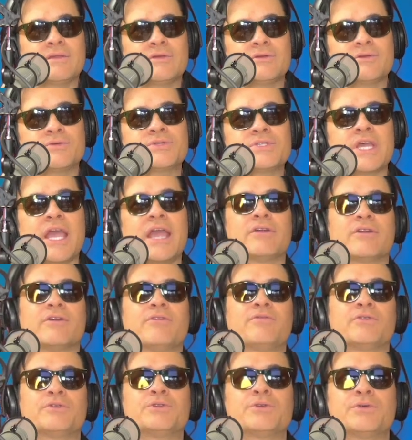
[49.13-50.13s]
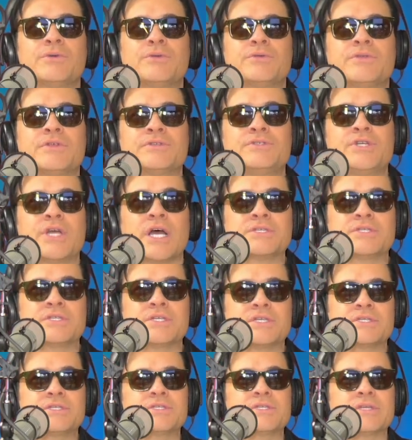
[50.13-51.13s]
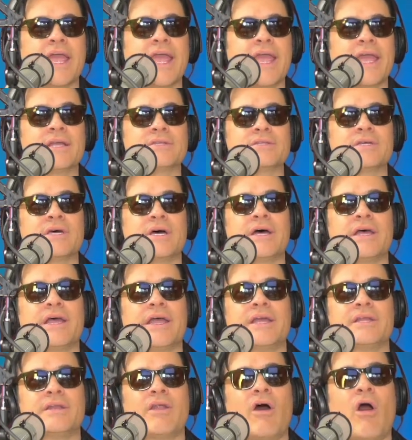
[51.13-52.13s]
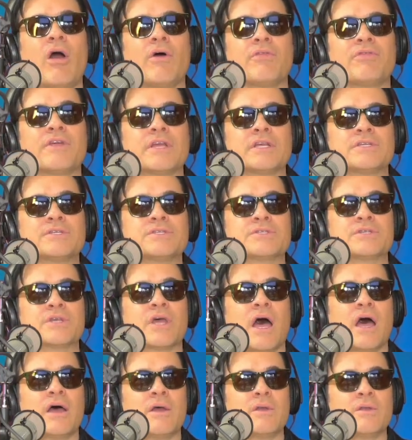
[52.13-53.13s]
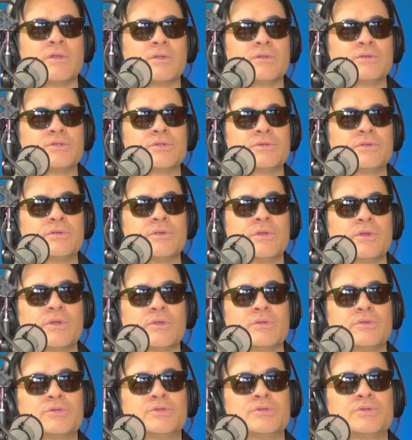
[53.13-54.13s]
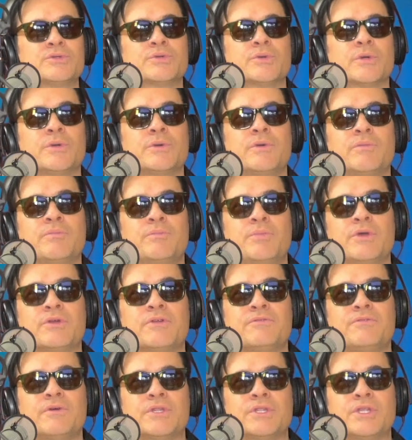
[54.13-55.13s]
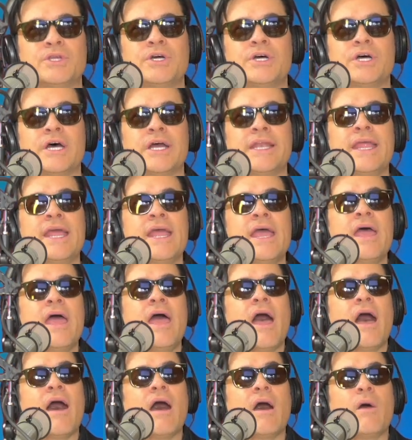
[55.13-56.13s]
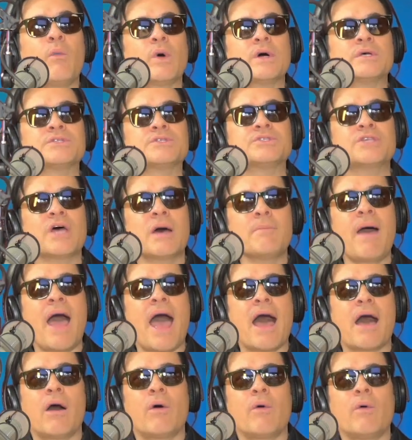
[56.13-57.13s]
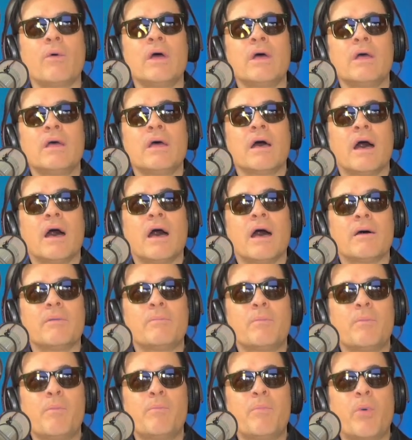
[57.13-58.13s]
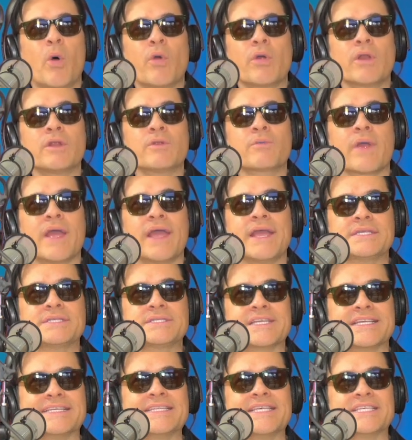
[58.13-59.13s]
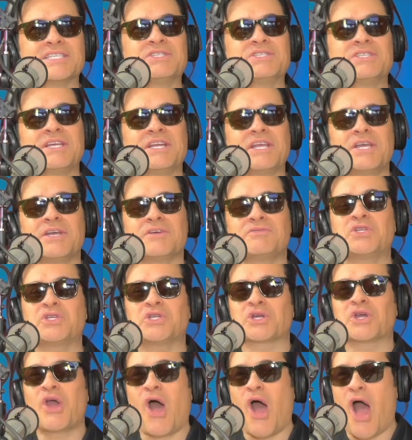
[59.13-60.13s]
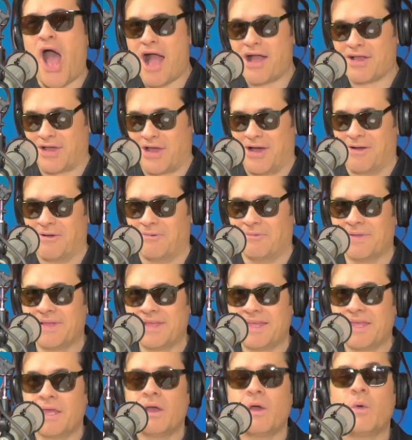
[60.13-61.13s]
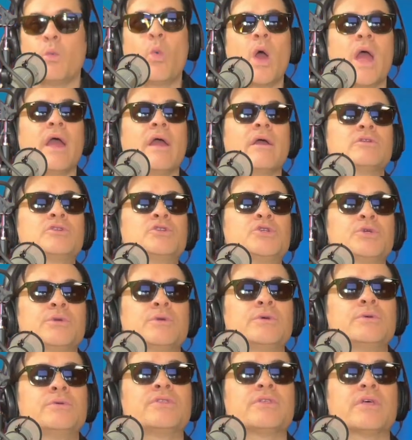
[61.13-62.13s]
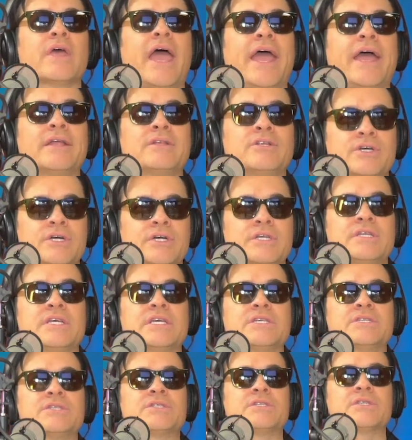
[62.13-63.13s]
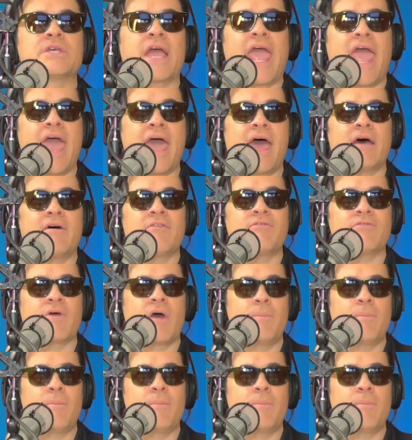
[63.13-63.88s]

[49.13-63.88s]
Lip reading: crusader for truth, justice, and all things true and beautiful and good, was somehow born and raised in the city of Chicago, where truth and goodness have